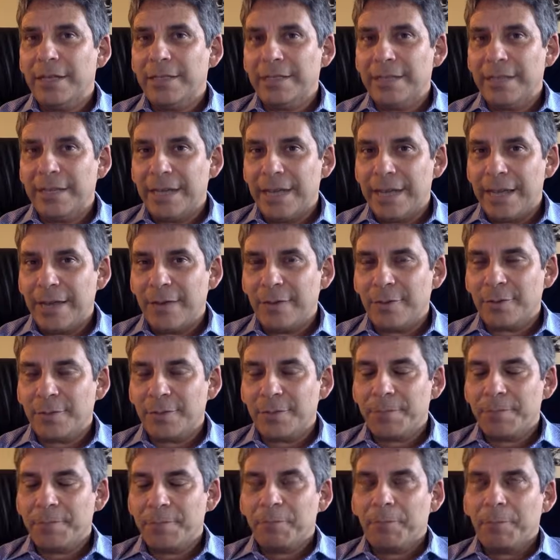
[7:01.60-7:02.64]
is
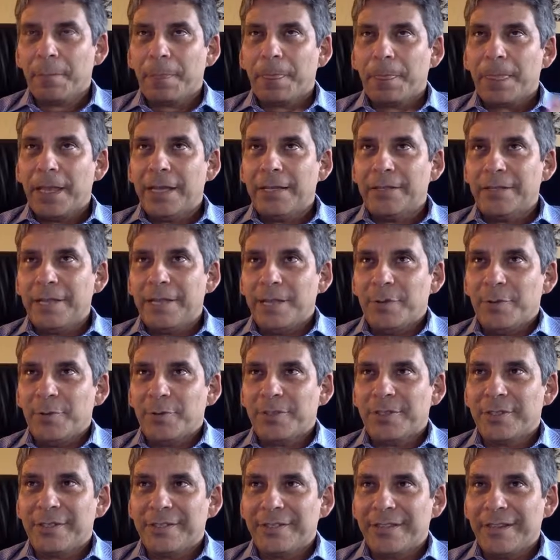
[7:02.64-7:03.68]
in-house, as he
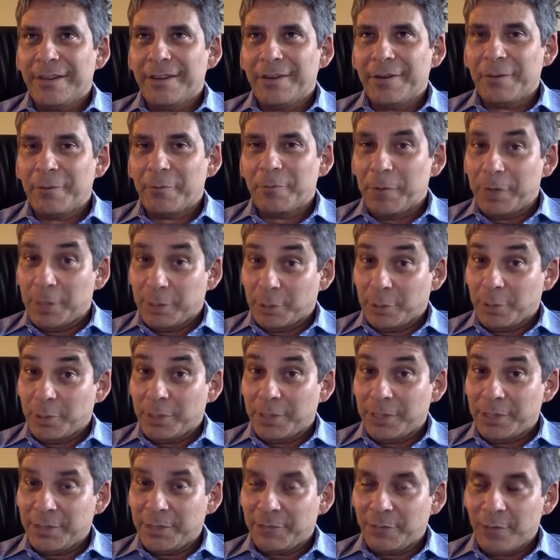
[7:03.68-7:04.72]
used to say, resource
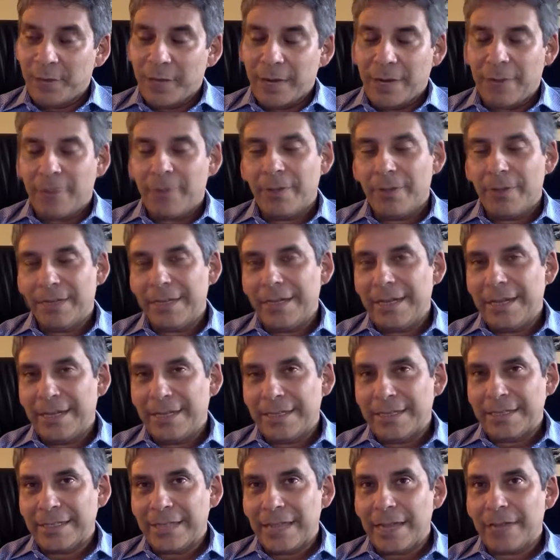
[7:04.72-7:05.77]
is free. Well,
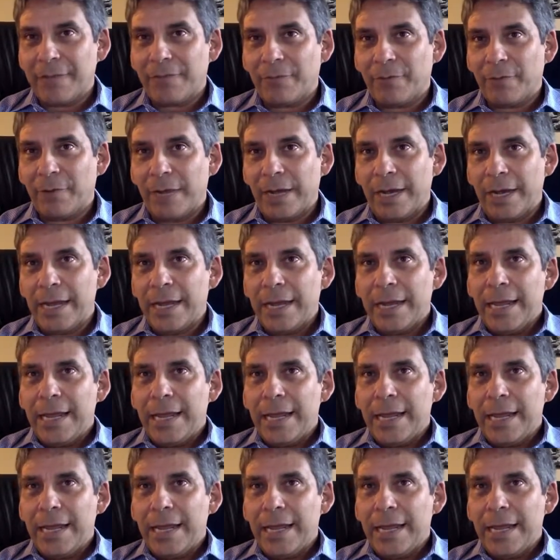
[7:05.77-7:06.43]
it's not free.